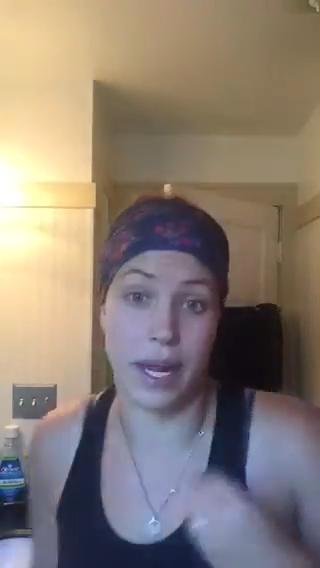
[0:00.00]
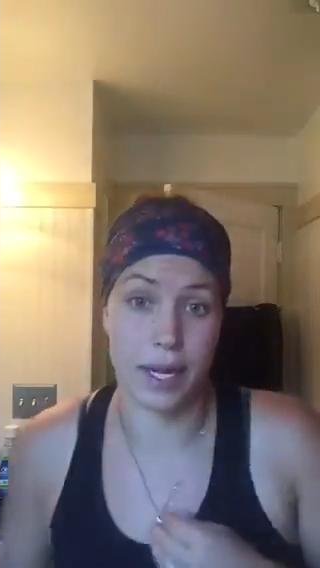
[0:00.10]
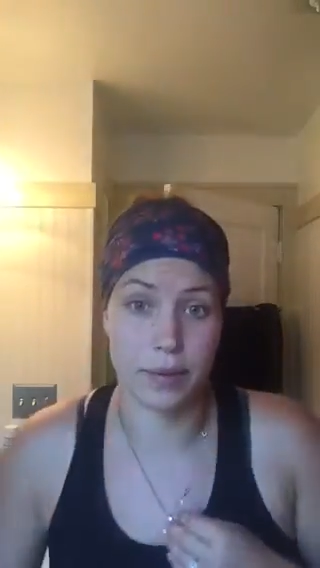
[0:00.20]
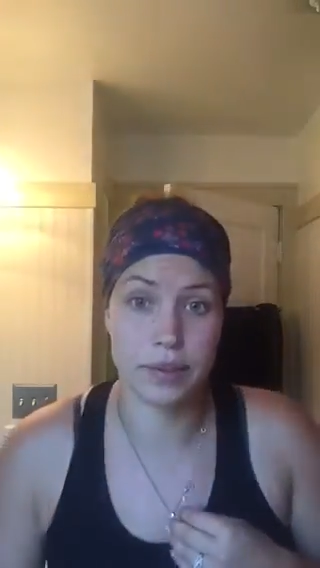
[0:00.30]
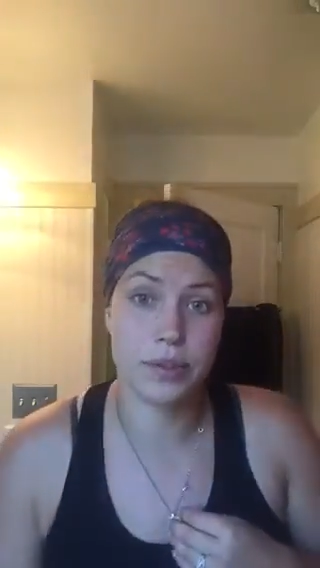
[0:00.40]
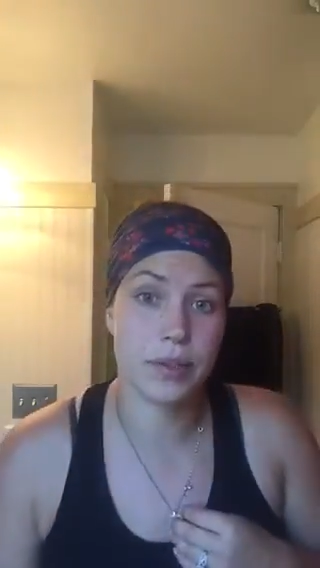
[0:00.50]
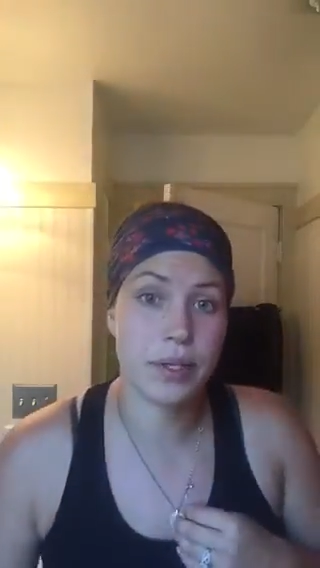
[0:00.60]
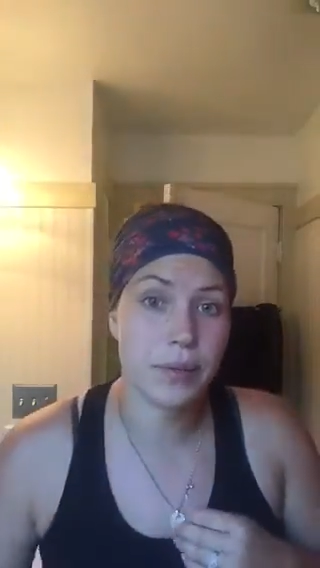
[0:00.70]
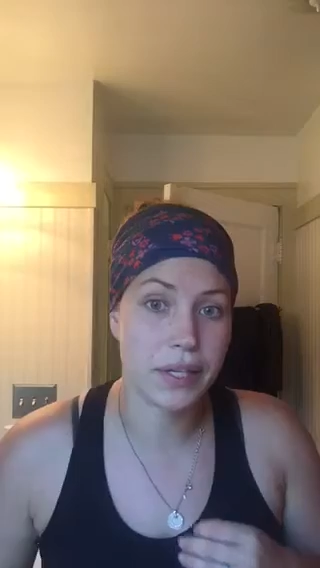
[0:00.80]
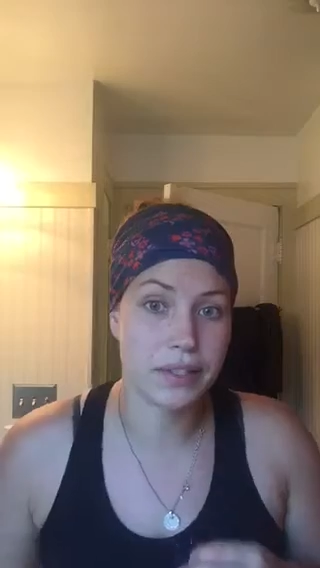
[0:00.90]
what I was
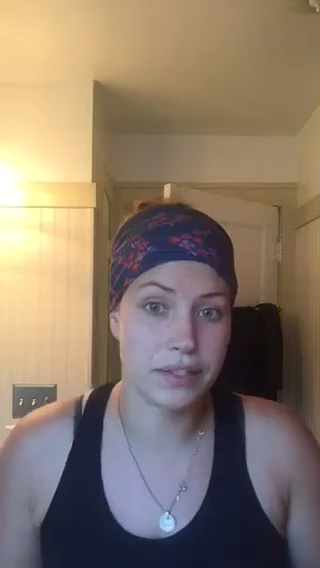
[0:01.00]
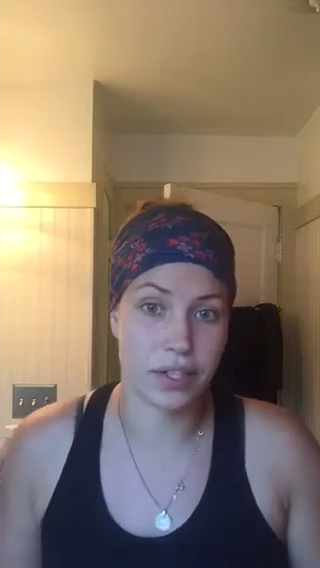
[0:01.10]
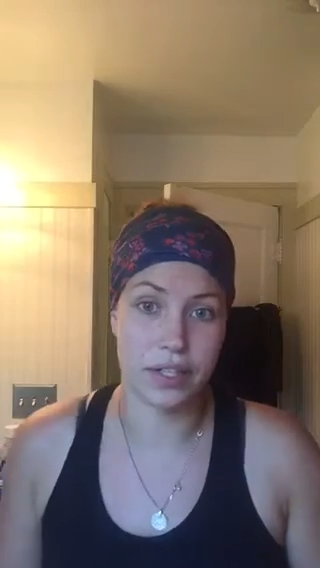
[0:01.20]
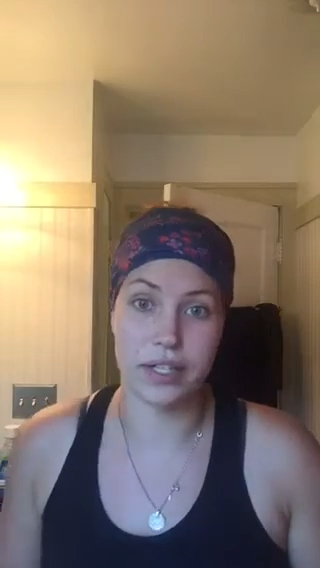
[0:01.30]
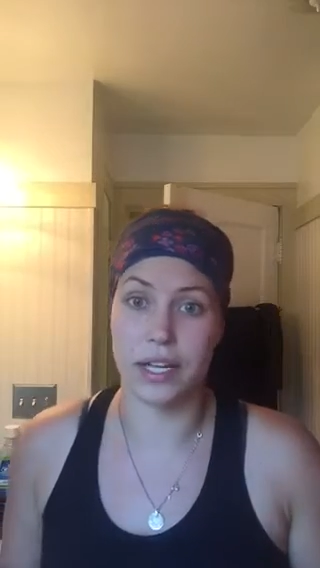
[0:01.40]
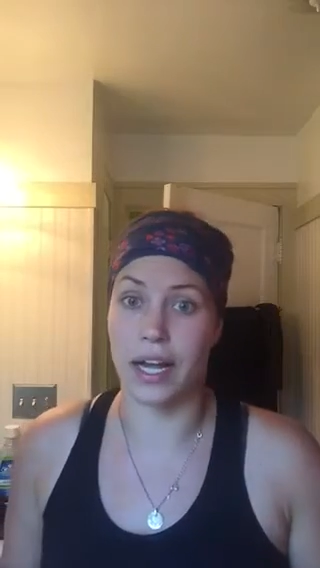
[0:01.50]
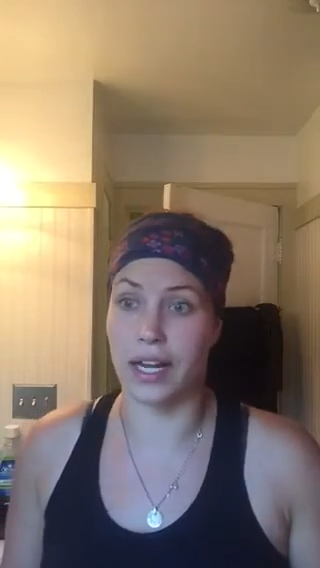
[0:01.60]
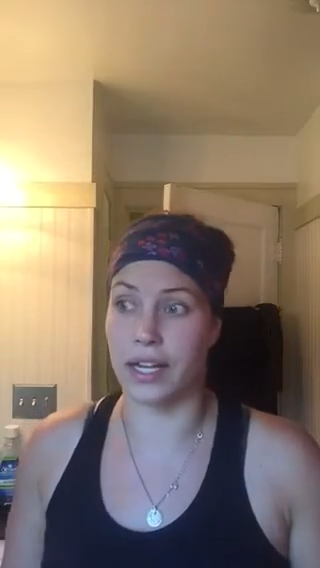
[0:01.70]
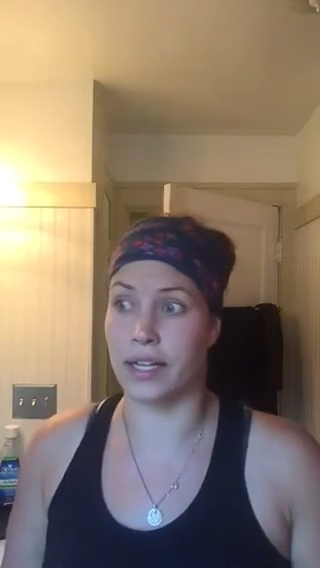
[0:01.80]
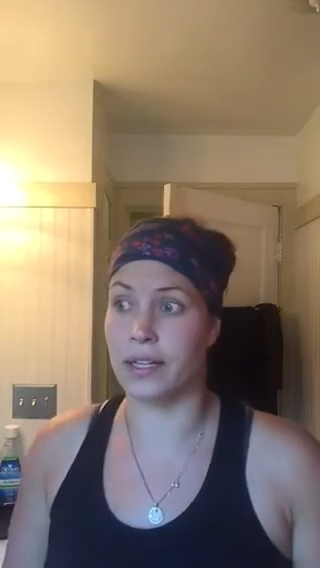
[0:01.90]
doing when I started.
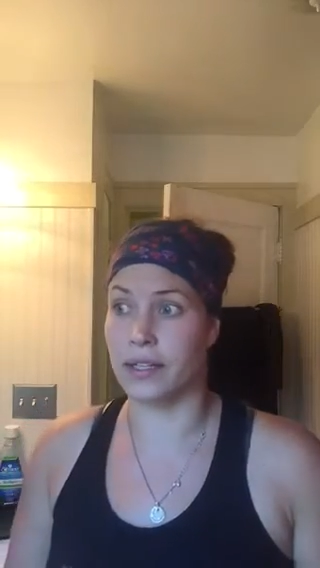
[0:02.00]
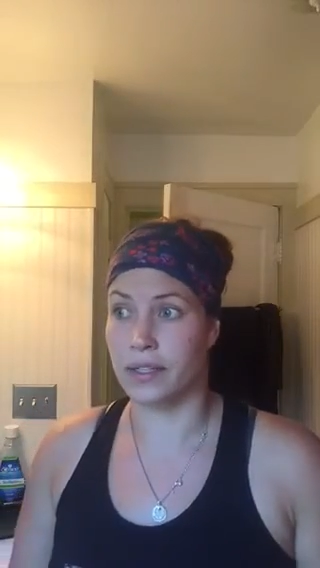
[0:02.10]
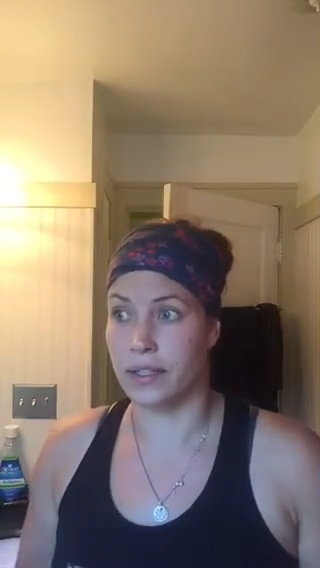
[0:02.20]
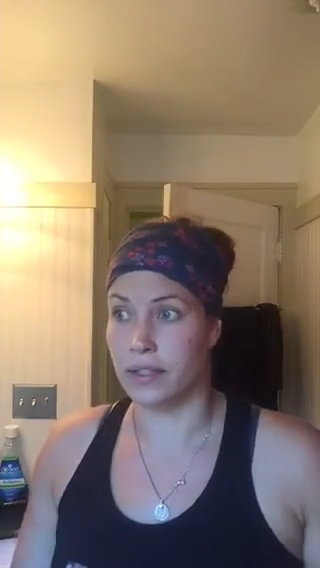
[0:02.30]
I